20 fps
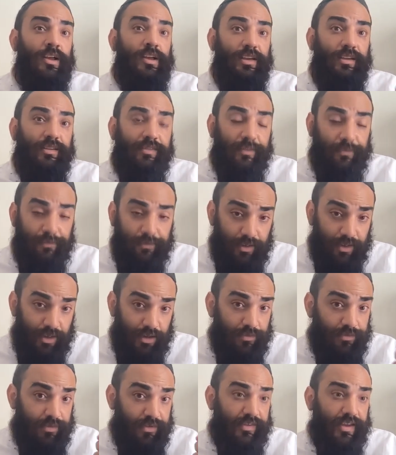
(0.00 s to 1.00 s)
is the
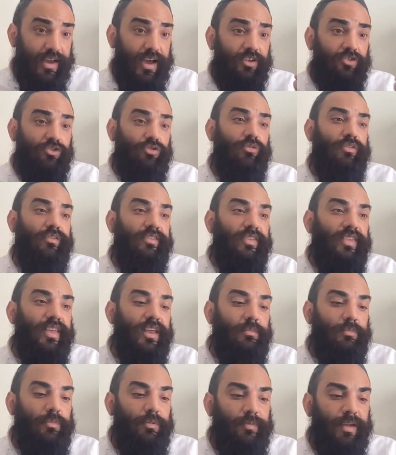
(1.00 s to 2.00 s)
feeling of kashrus,
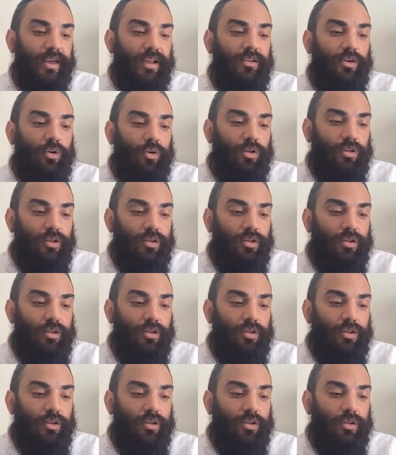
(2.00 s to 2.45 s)
then mamela,